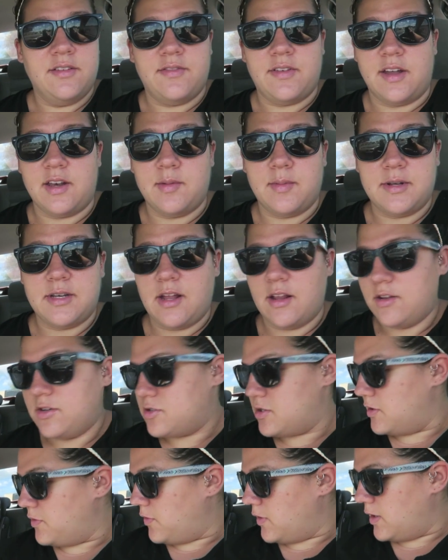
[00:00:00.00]
Found them at Dollar
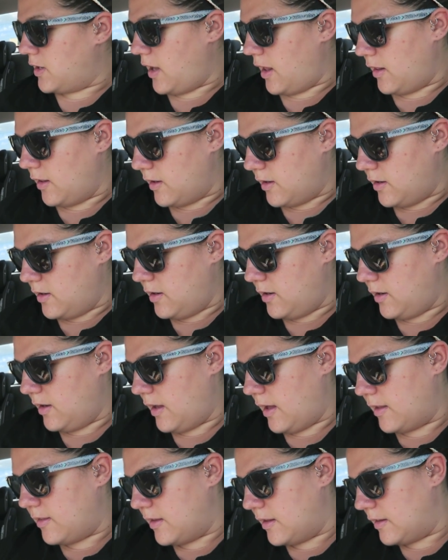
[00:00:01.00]
Tree for a dollar.
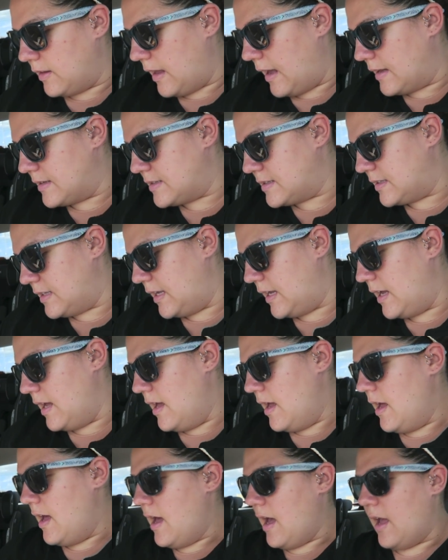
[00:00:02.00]
And then lastly,
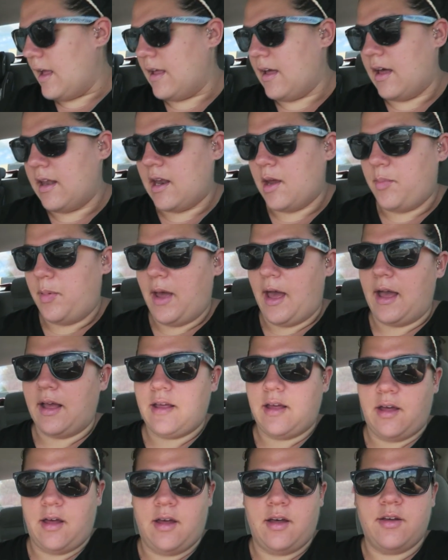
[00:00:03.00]
I got a
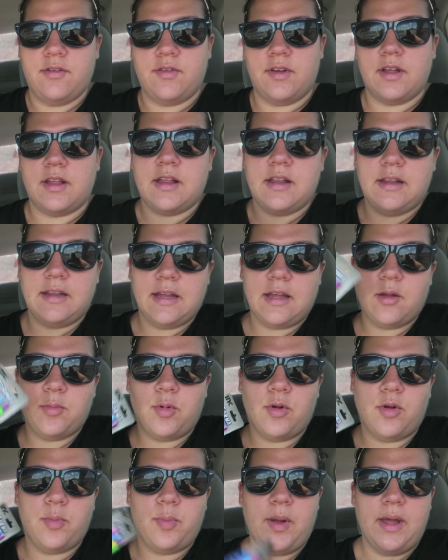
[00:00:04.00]
pack of
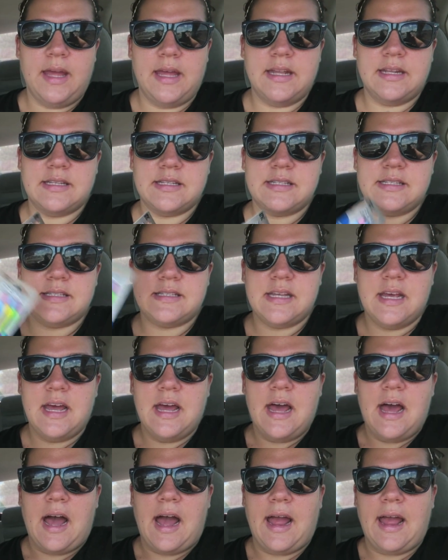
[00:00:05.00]
clickable pins.
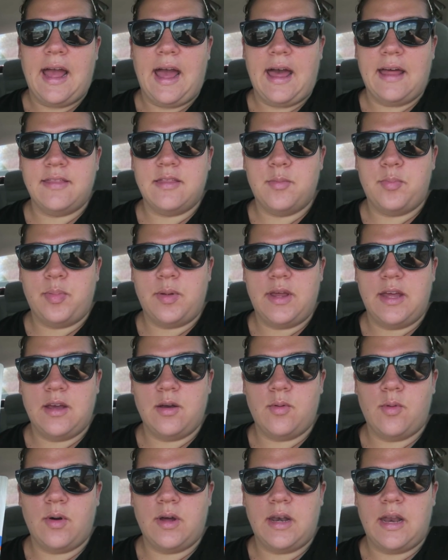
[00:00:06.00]
I had the
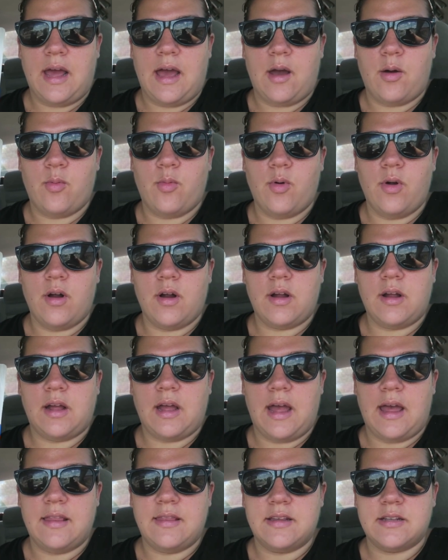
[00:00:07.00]
pink one at work
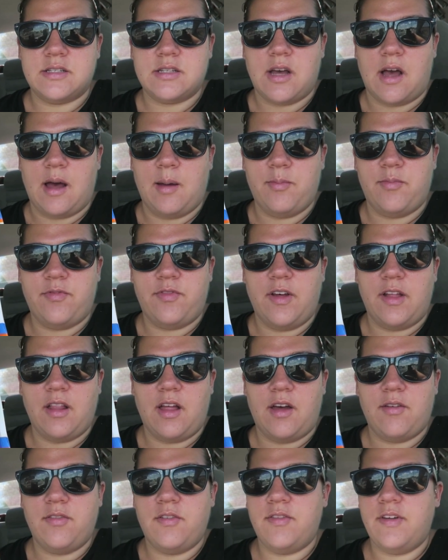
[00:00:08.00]
and the top fell
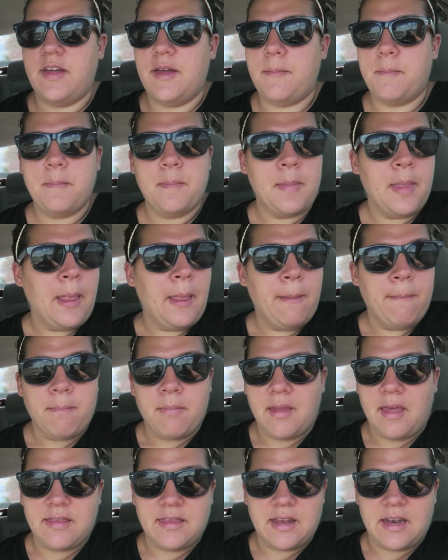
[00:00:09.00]
off of it
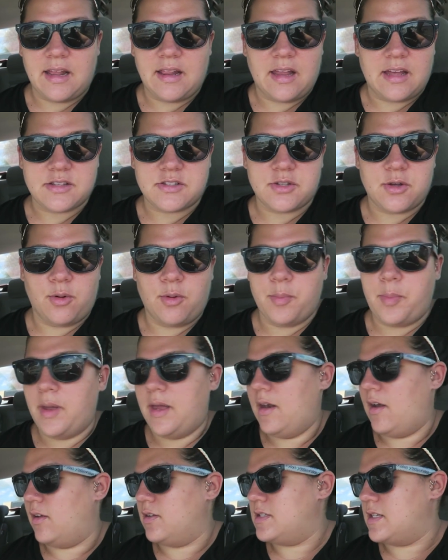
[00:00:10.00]
and then I lost the whole
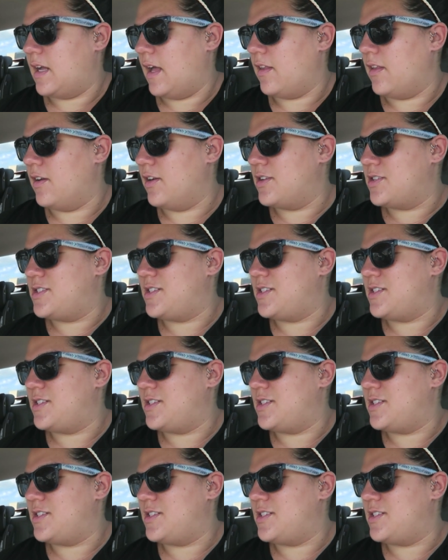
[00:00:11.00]
pen altogether